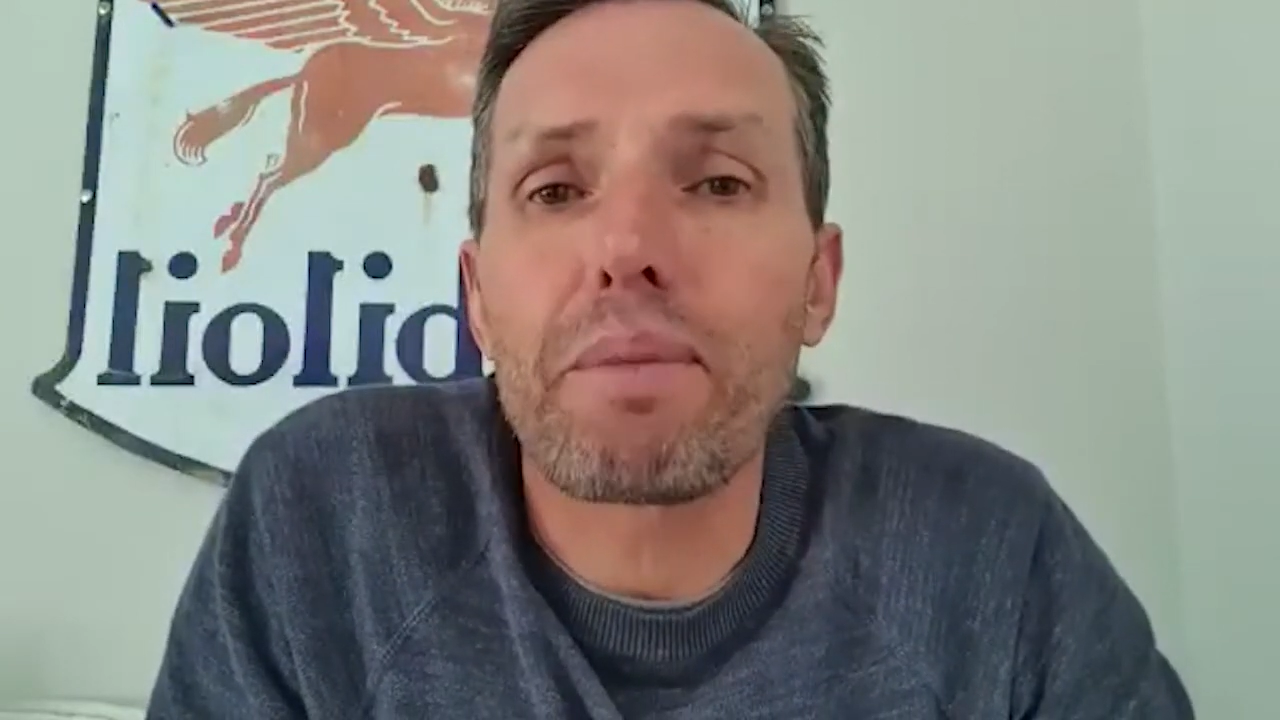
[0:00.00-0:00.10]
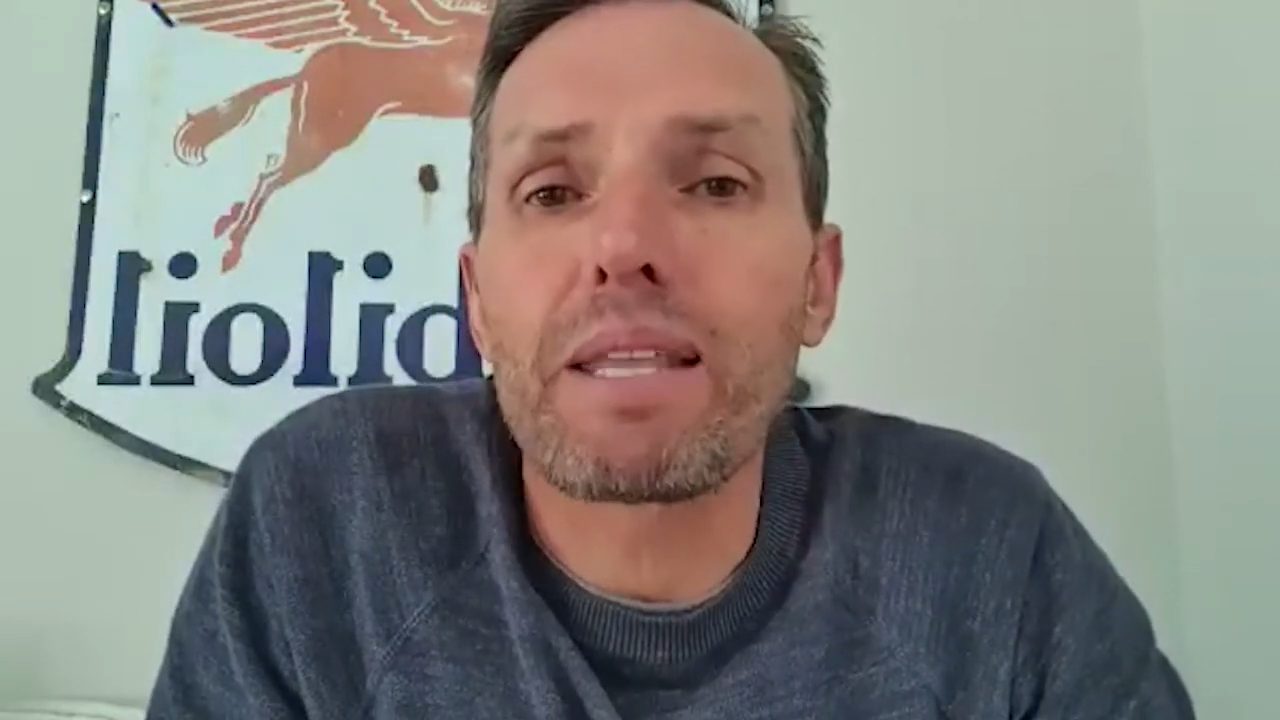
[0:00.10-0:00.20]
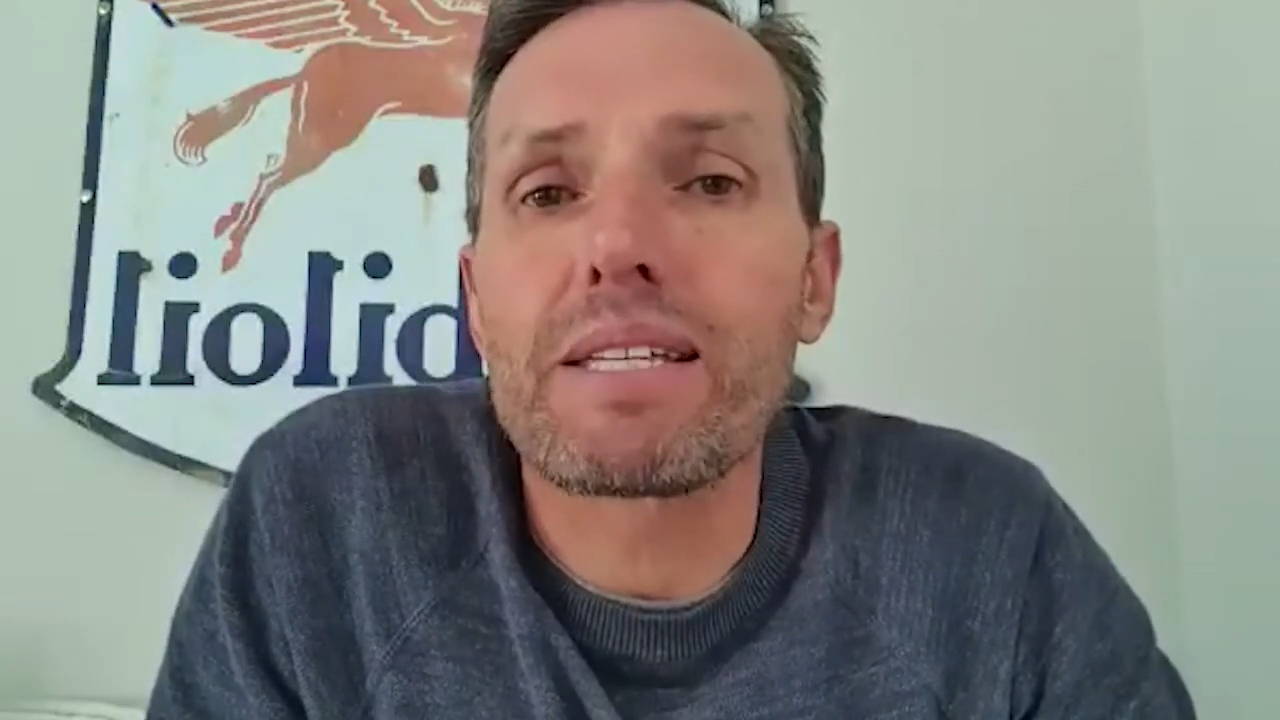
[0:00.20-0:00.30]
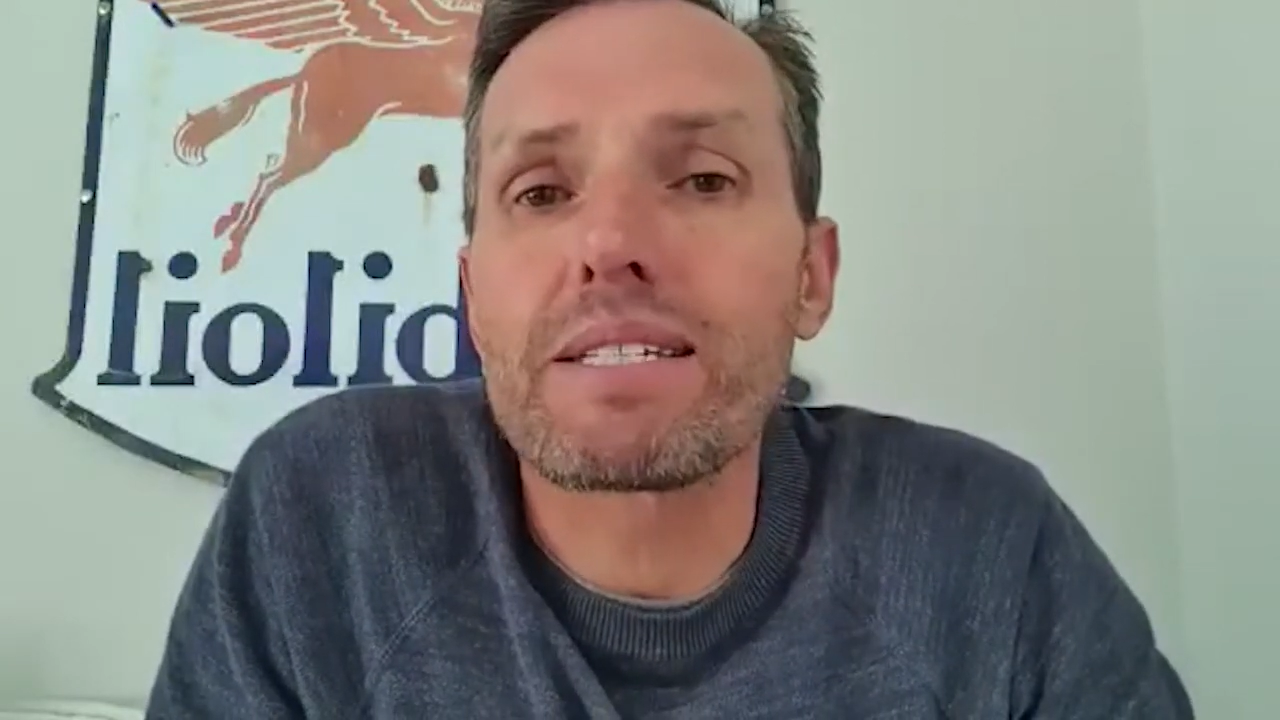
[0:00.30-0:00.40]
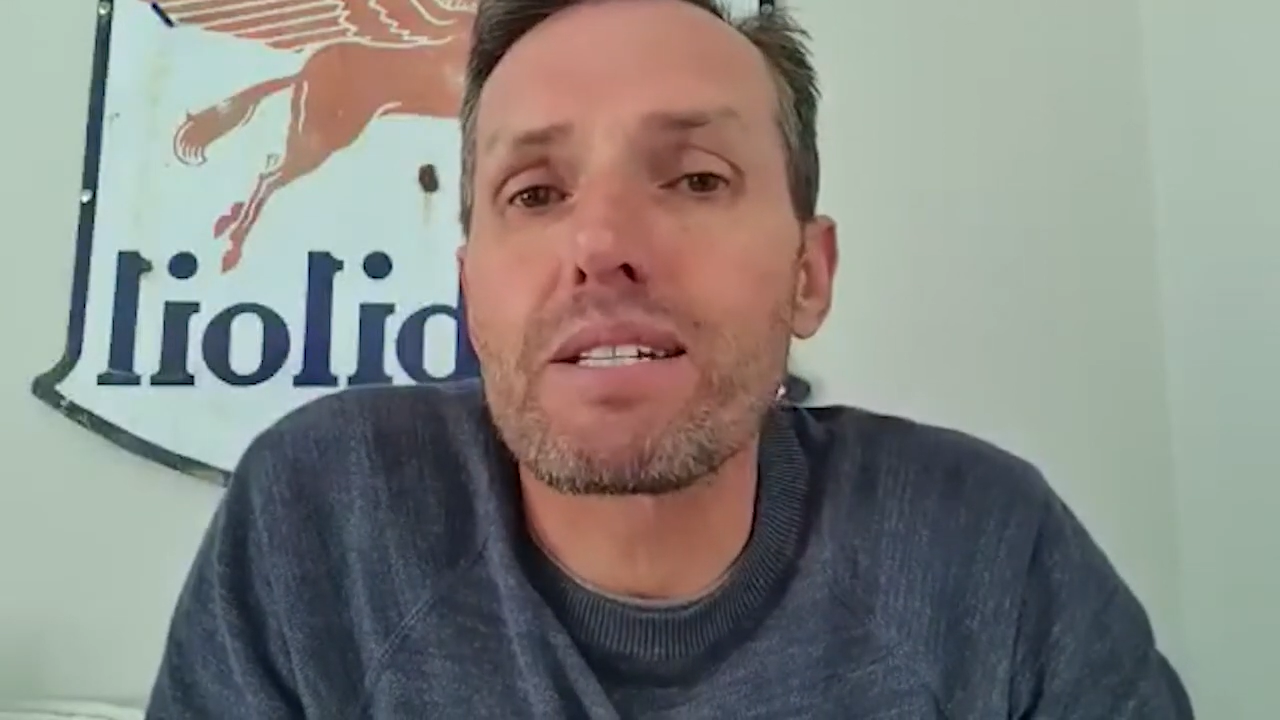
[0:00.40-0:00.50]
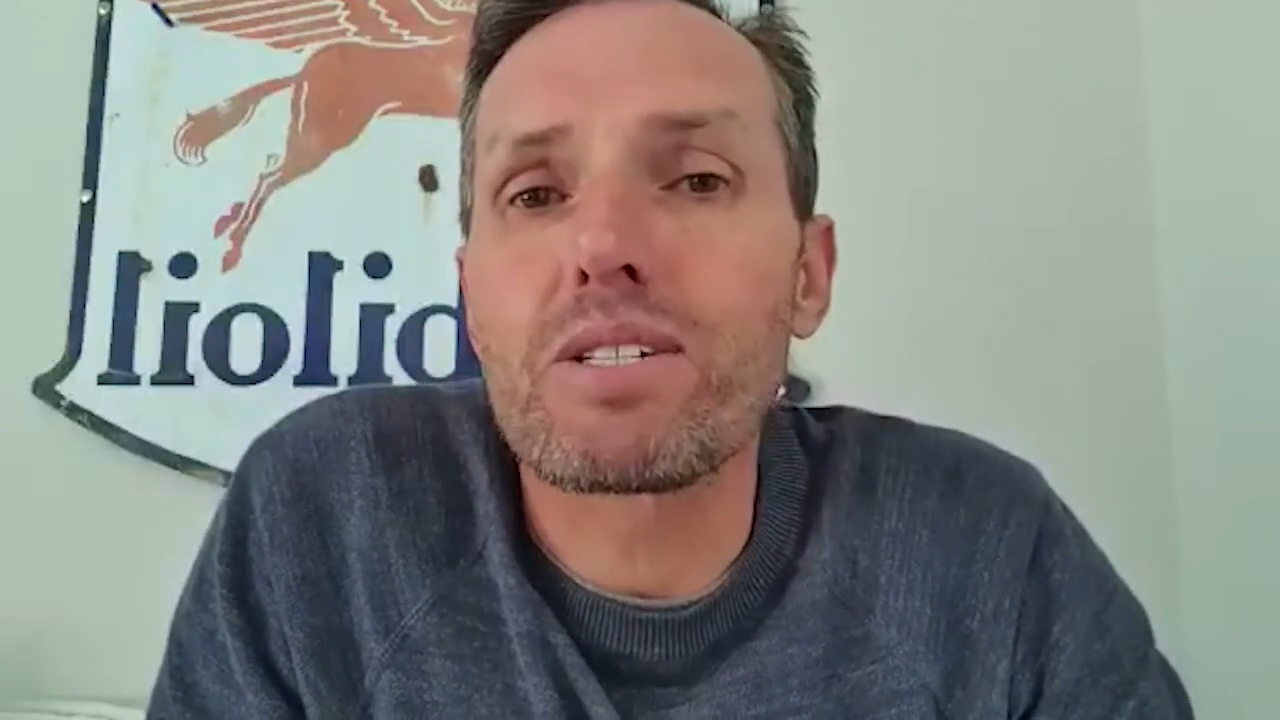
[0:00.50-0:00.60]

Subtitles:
brothers did